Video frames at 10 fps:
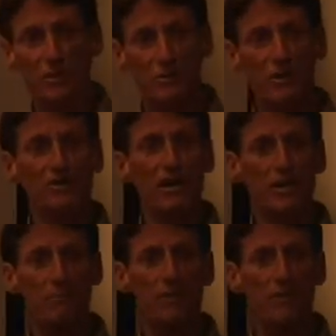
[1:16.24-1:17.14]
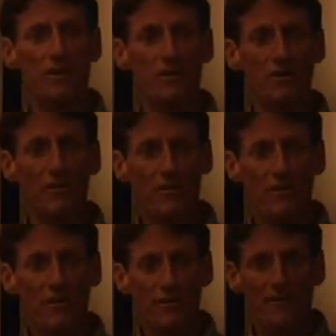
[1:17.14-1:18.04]
with the original line of ProCure.
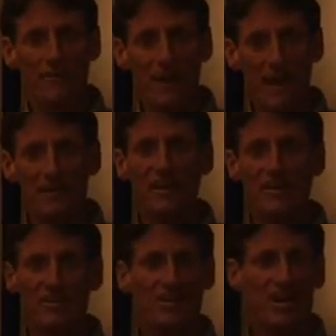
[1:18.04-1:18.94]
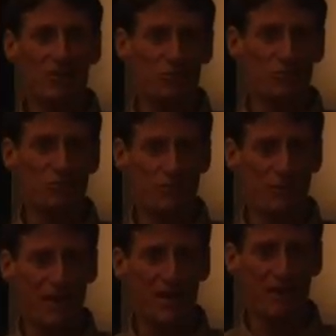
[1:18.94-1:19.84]
And then it just kind of grew from
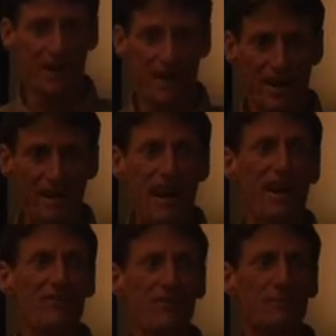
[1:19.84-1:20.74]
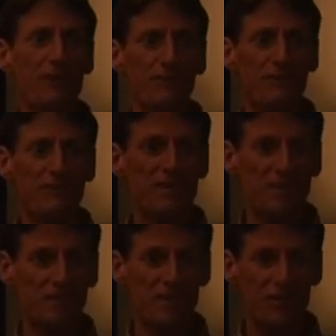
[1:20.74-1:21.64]
there. And now there's about
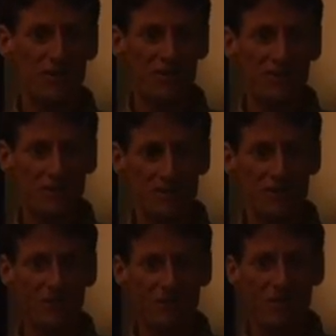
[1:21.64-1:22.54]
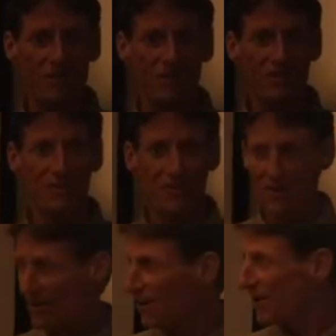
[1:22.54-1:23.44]
52 cure companies on the market.
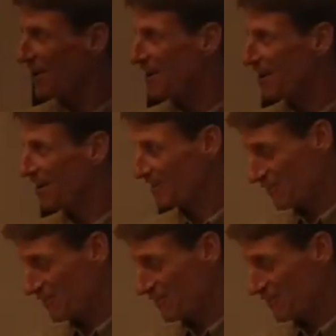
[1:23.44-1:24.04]
And